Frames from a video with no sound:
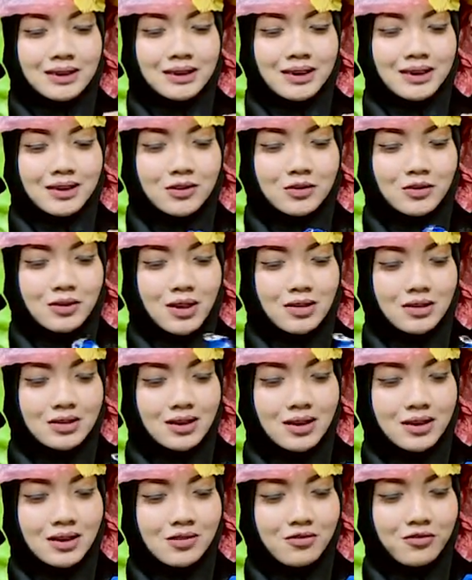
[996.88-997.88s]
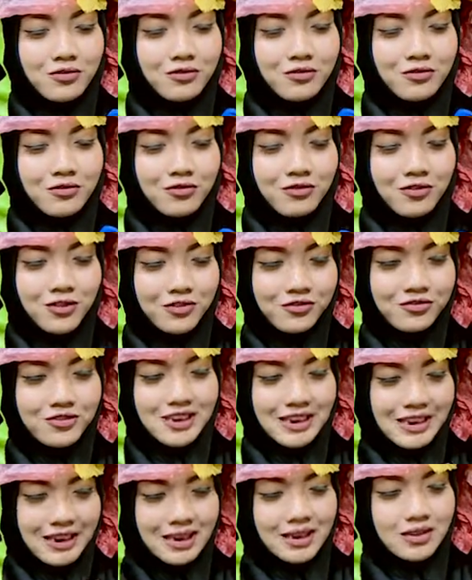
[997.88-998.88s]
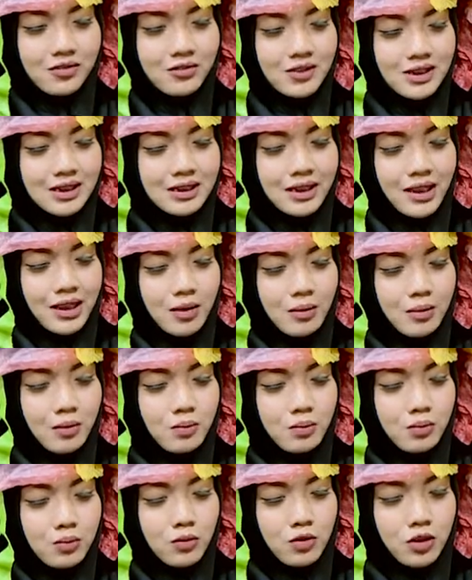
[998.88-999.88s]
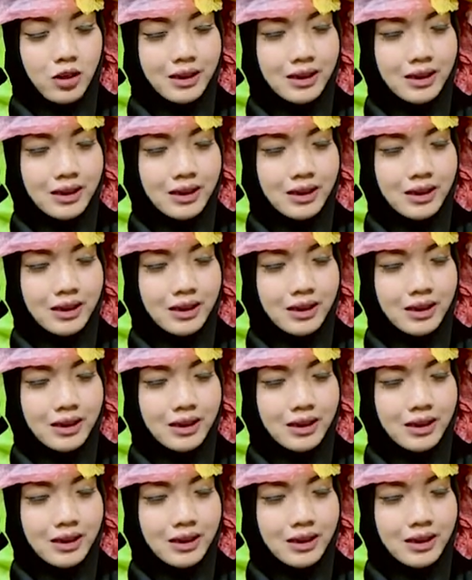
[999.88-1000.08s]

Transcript: since 2015, we sell more